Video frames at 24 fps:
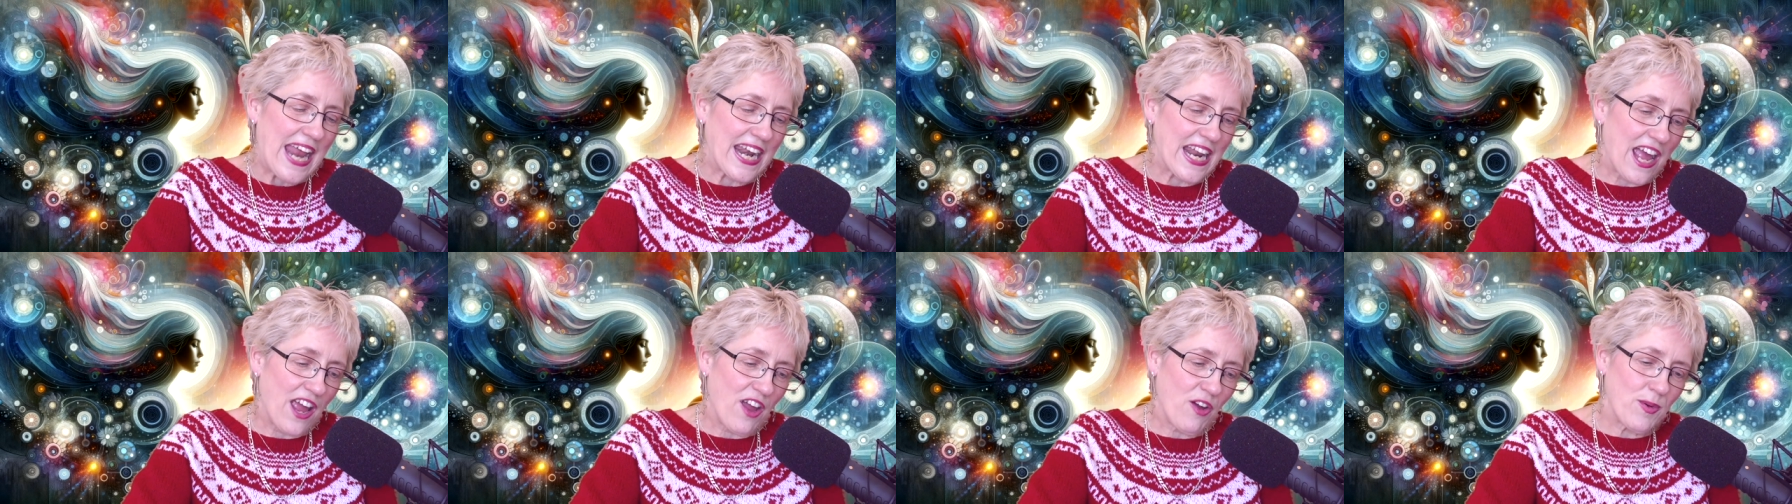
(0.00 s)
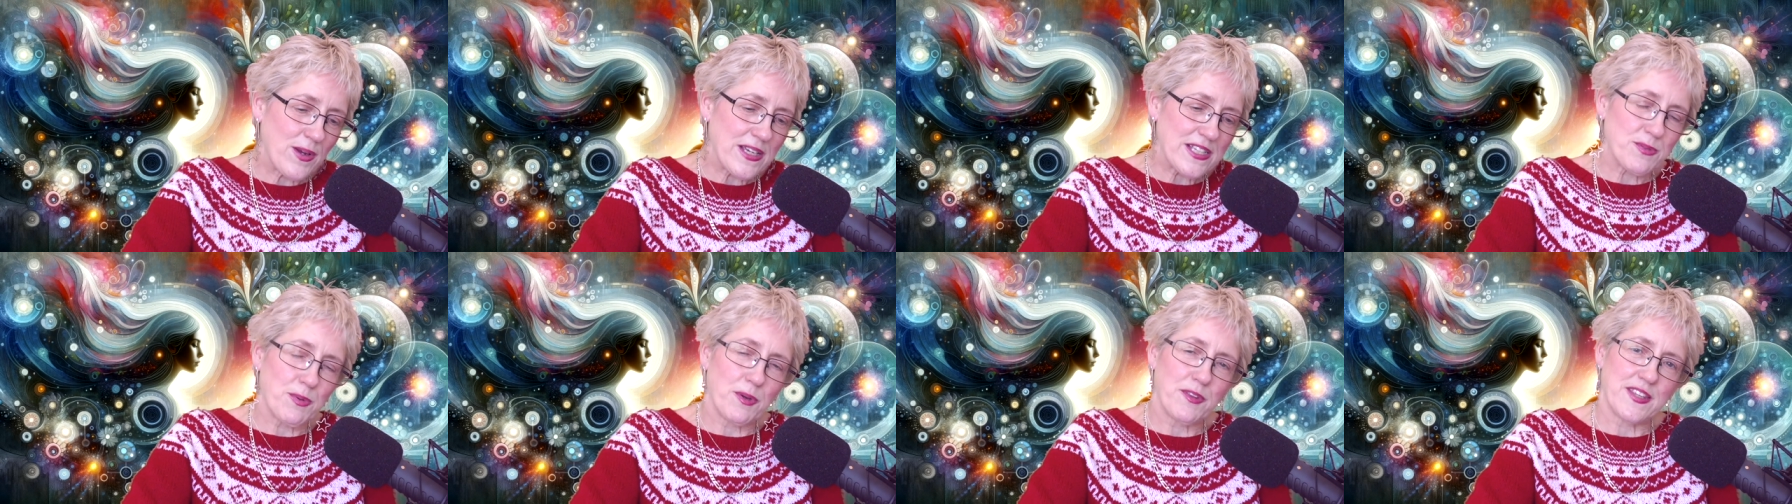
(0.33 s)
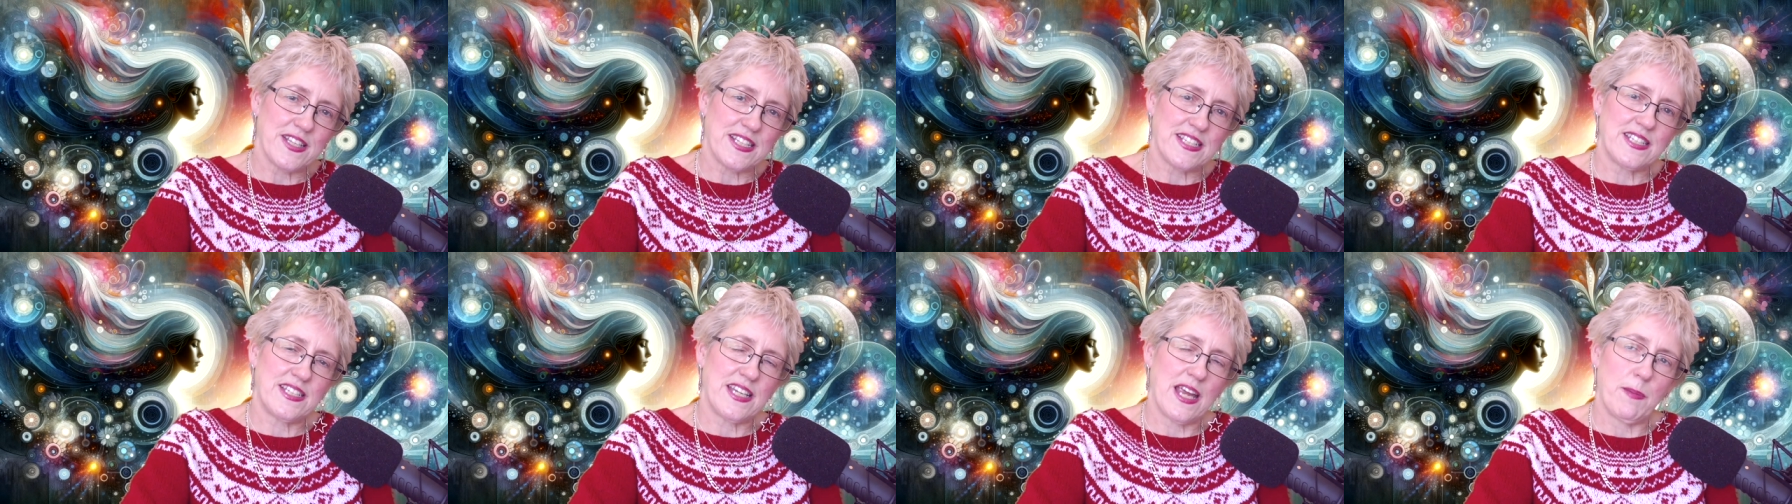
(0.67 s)
And I always
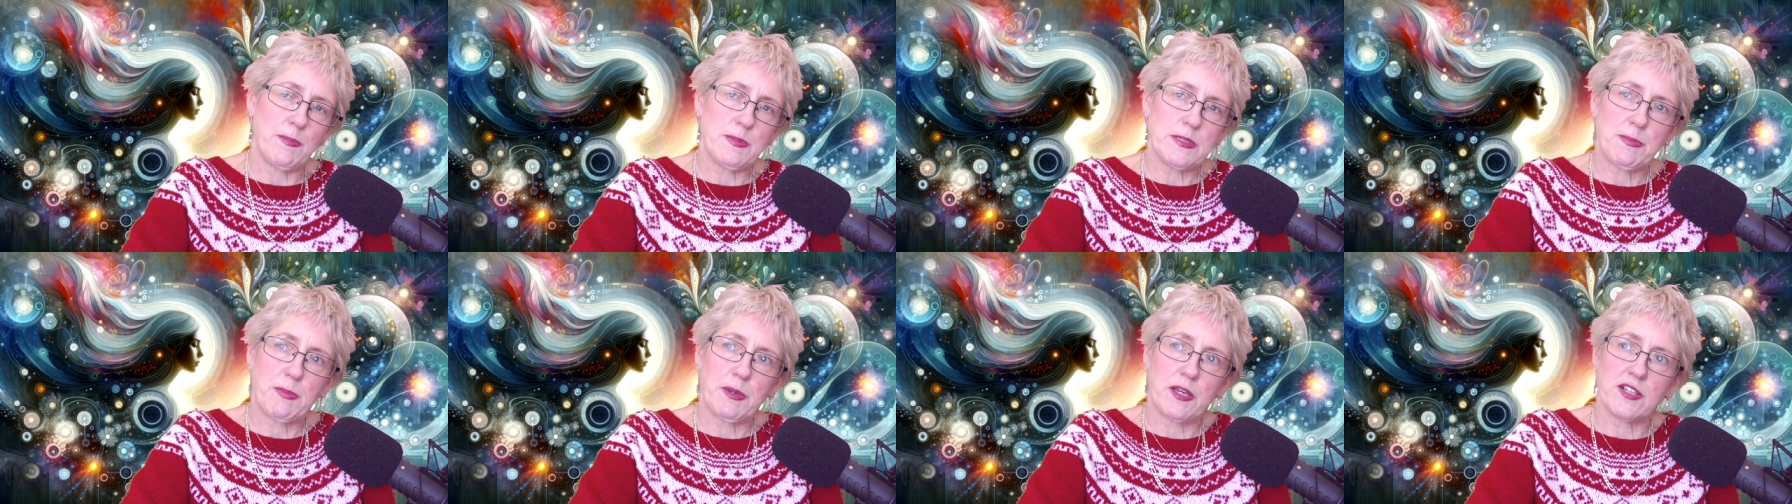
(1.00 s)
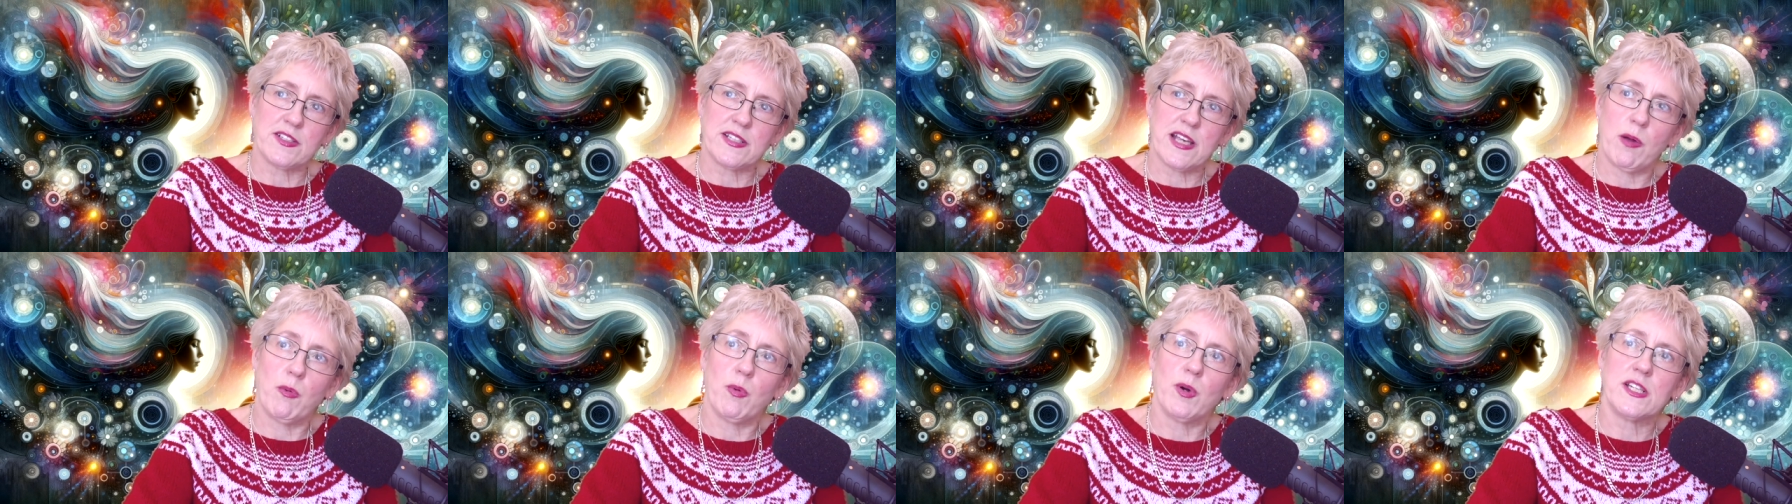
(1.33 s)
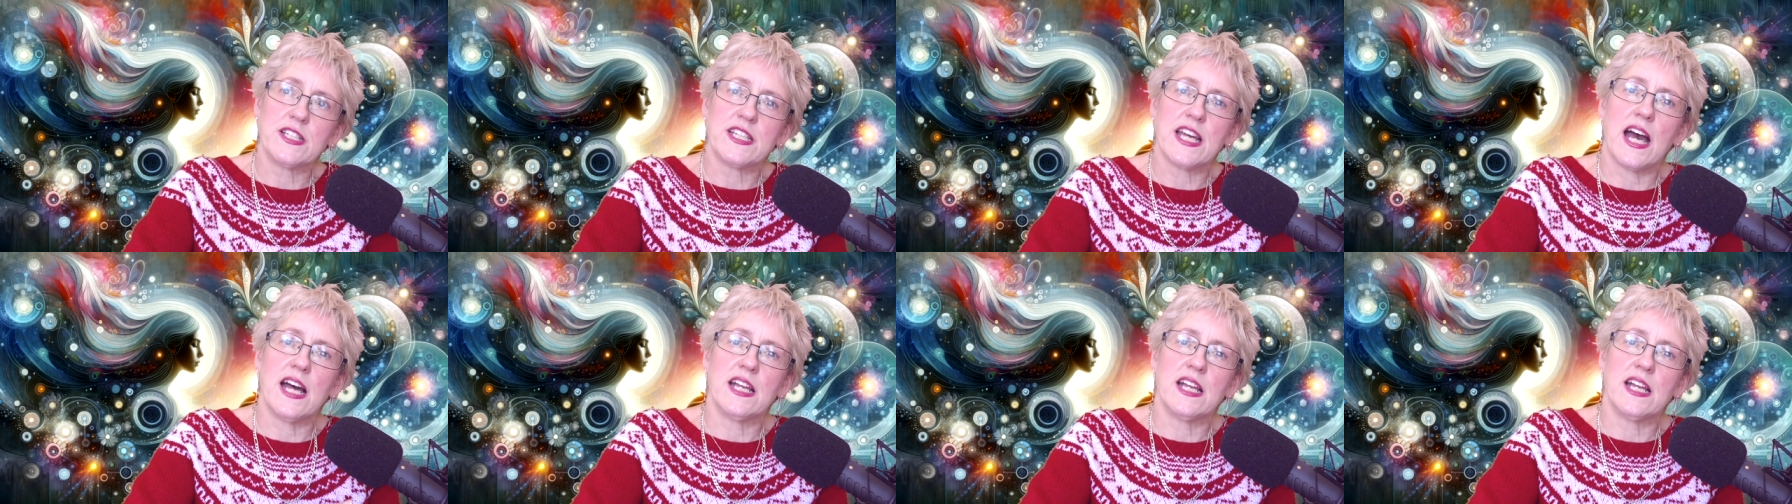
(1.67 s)
want the steps because I want